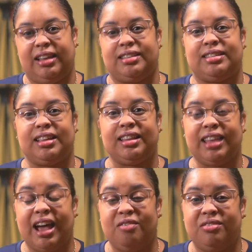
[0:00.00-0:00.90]
to
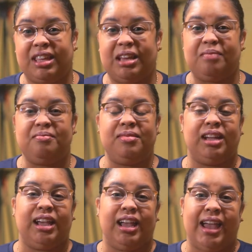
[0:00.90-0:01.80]
love them
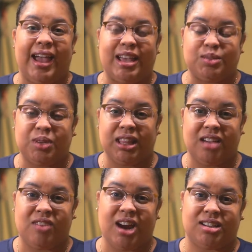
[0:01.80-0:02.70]
as we
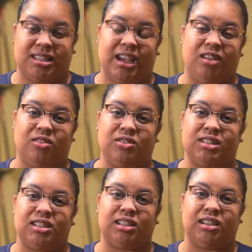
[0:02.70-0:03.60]
love
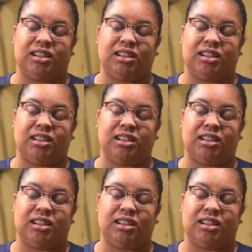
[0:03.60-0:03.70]
ourselves,